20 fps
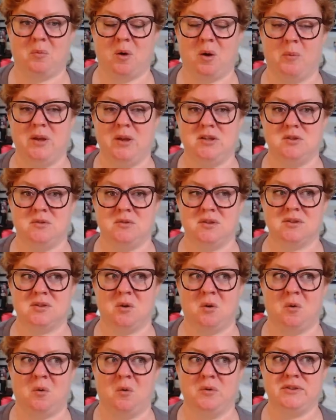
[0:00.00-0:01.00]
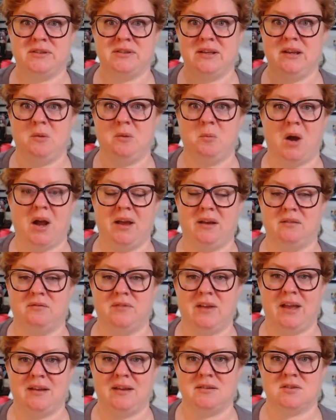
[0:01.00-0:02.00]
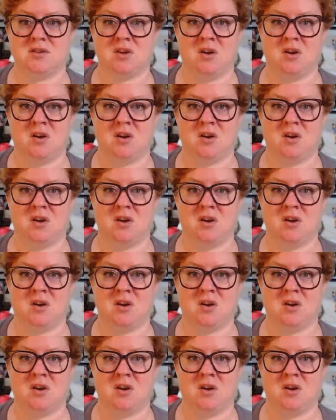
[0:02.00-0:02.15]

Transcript: where we do this whole citywide event.